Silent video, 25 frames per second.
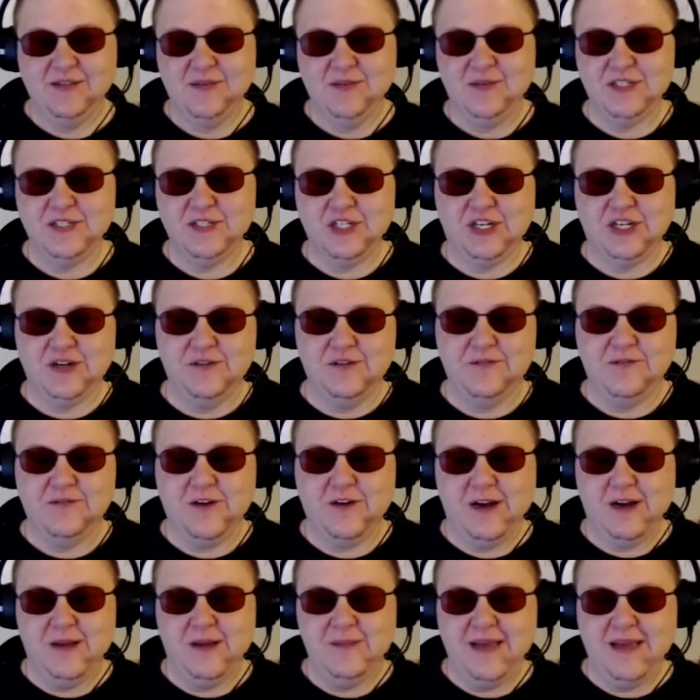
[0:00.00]
which go
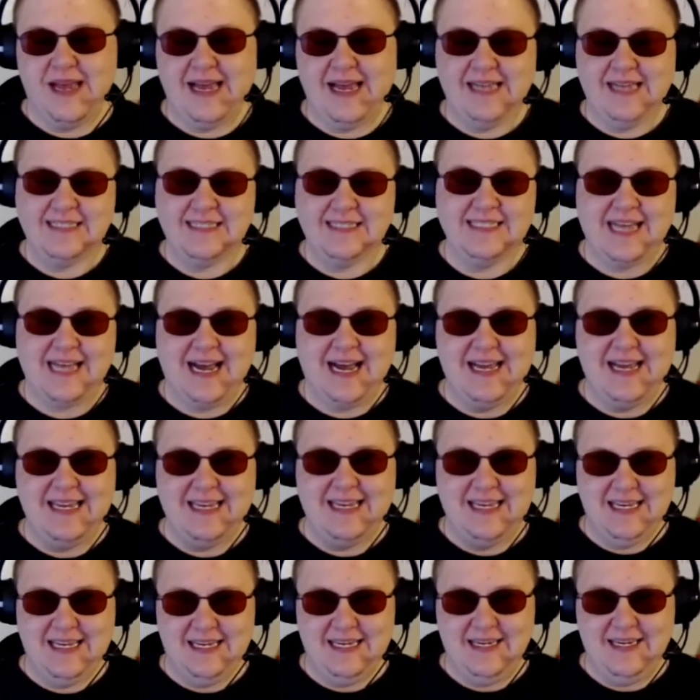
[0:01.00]
from
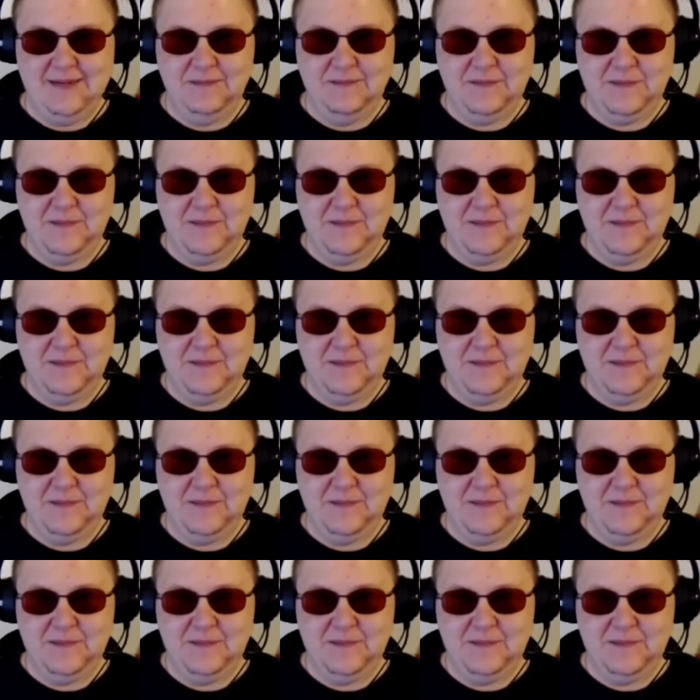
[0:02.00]
SIE,